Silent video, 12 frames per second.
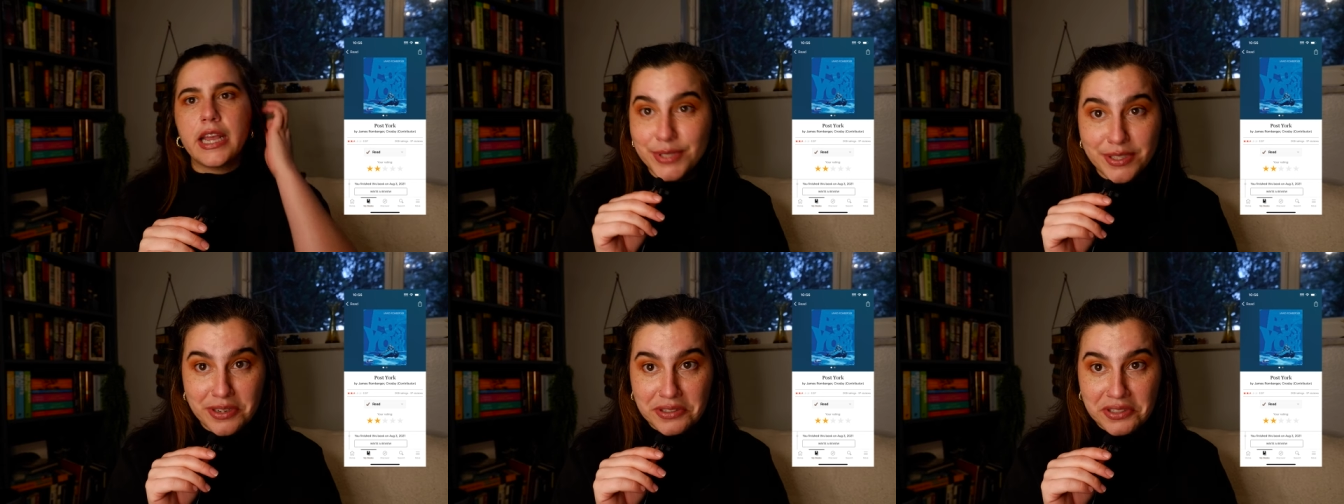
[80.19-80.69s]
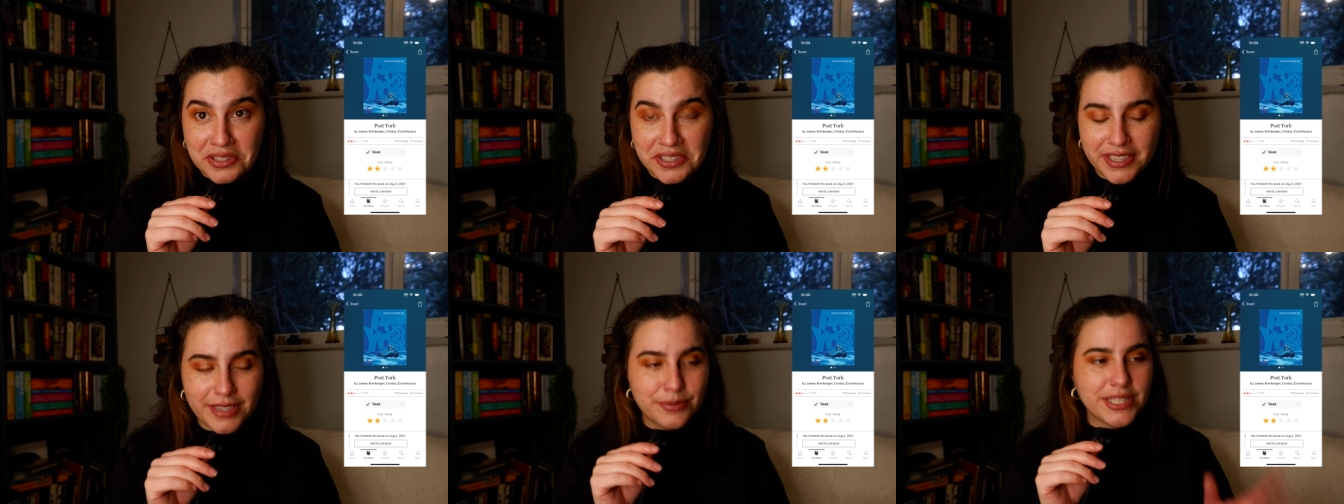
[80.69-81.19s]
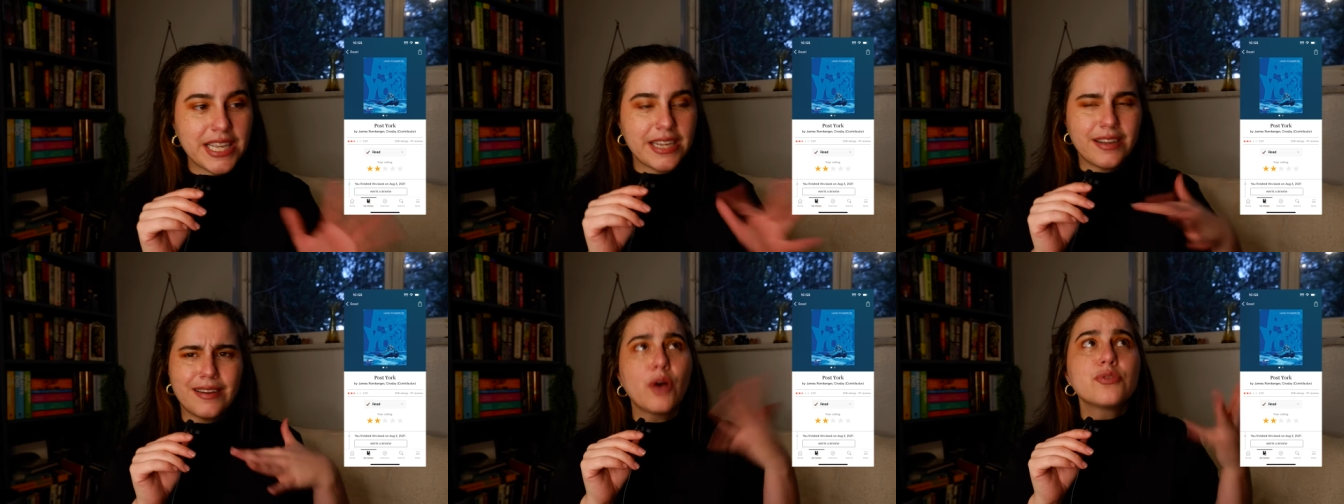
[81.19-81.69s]
It was not good. It was
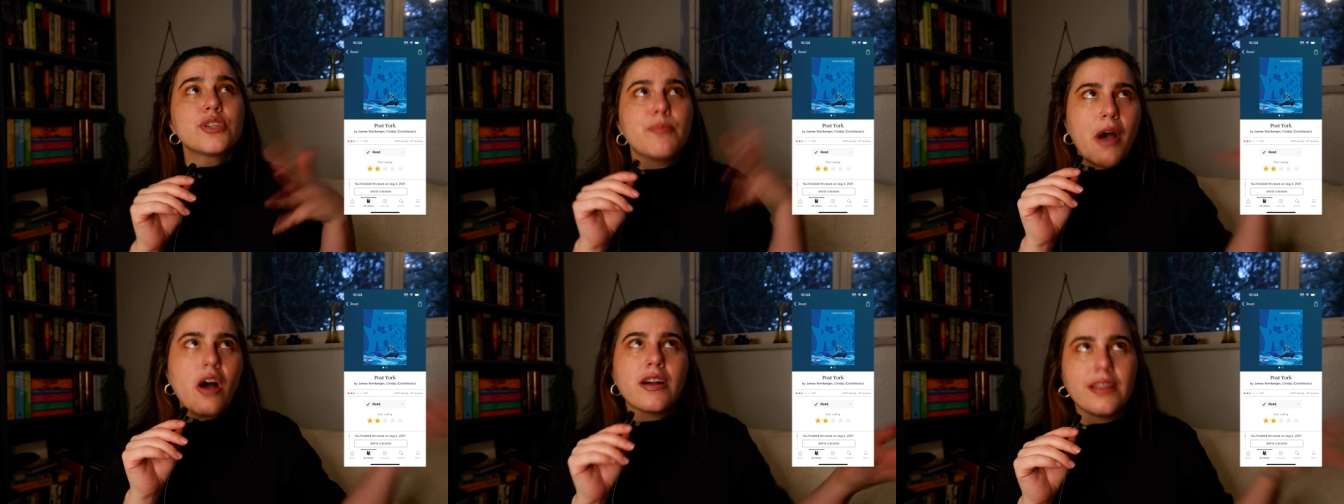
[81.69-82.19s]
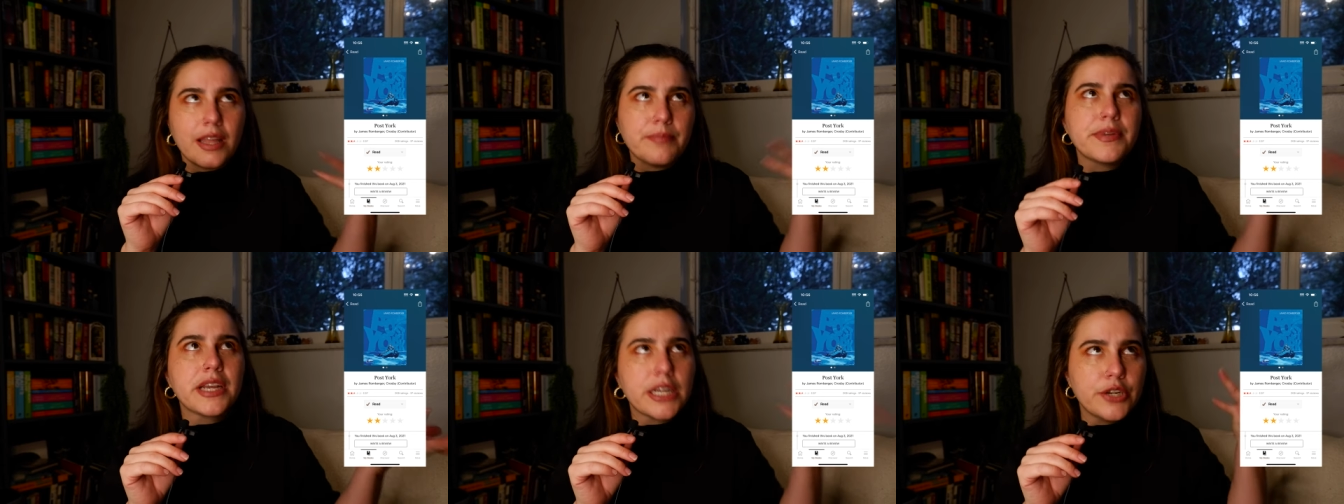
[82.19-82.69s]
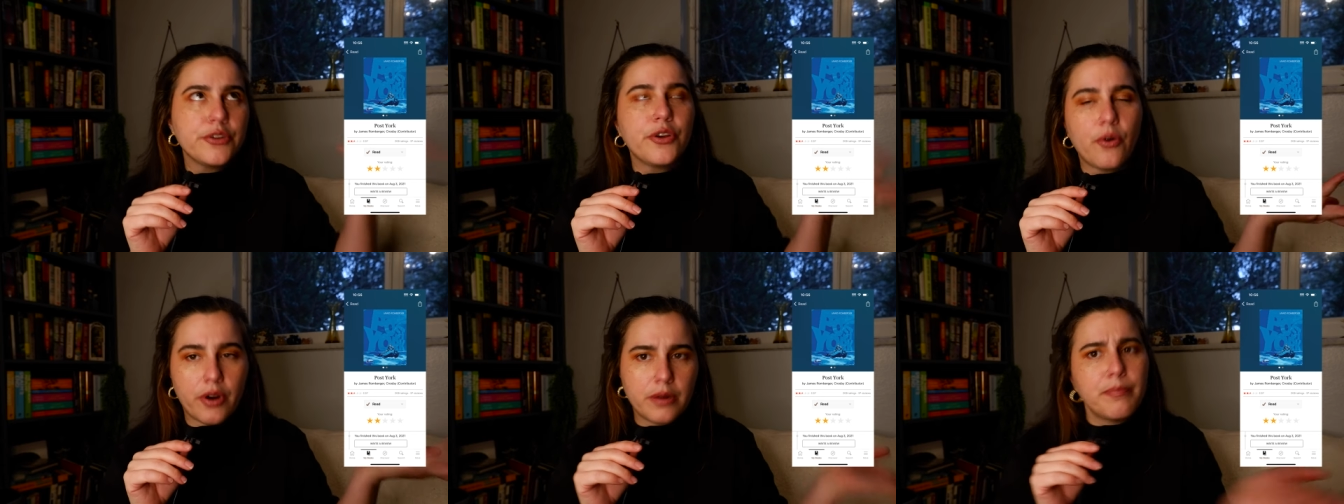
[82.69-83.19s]
like post-apocalyptic New
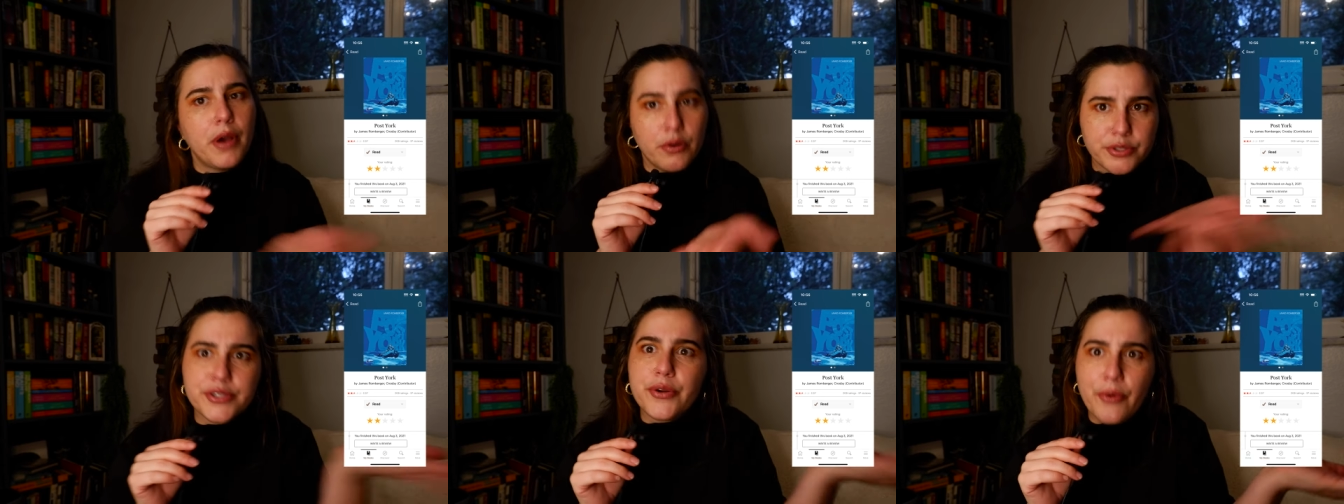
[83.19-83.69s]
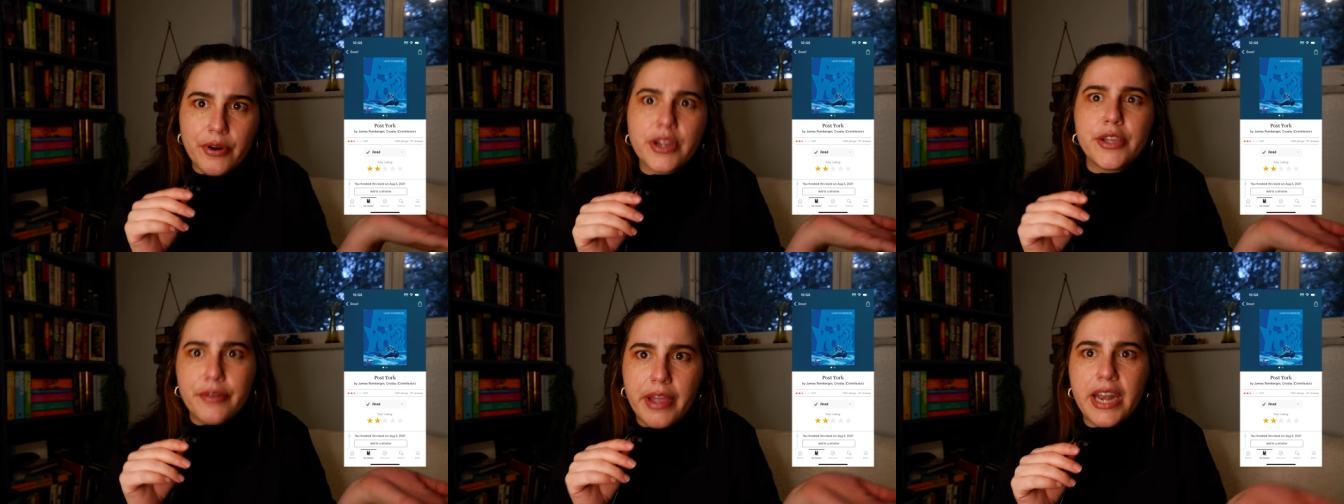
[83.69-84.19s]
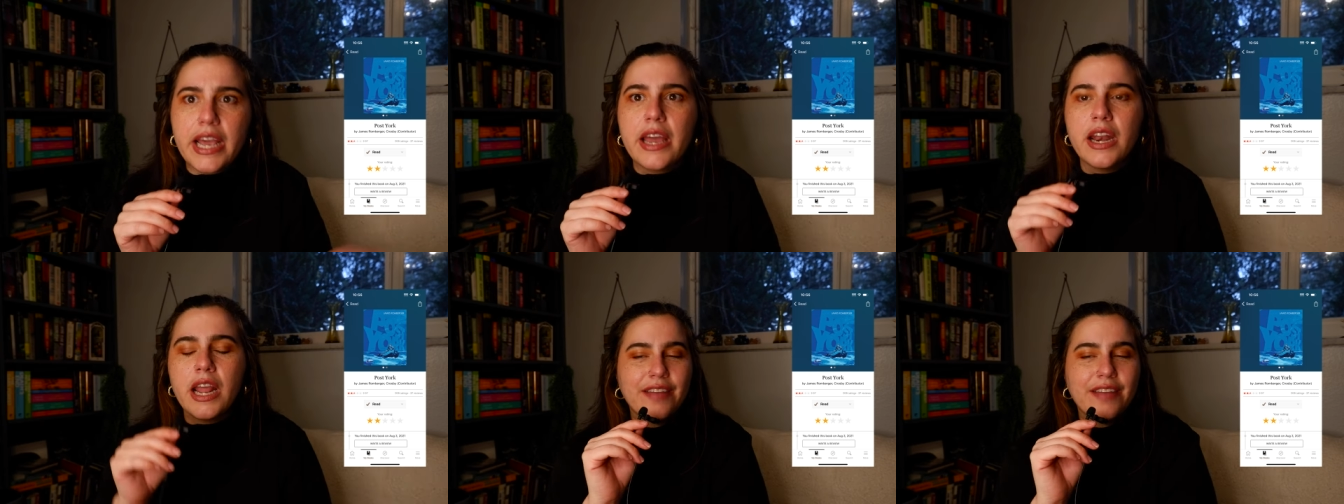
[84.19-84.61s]
York, Post York, you get it.